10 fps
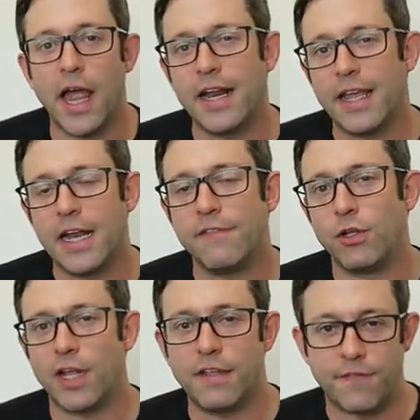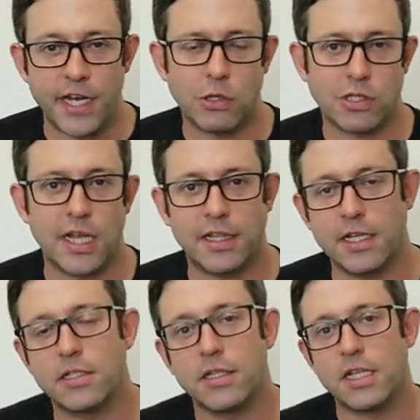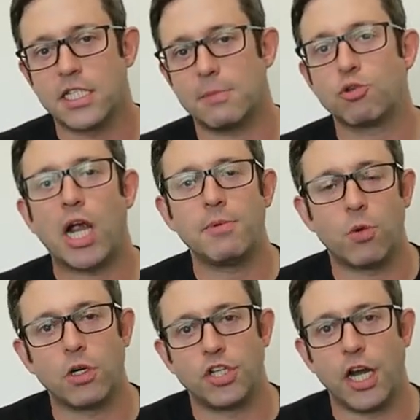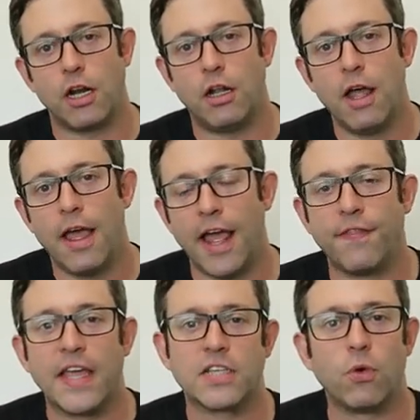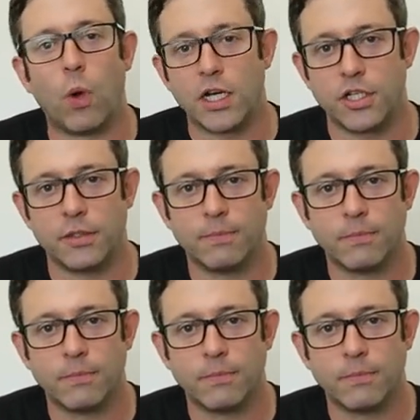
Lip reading: And again, if you like videos like this, then subscribe to our channel, and thanks for watching.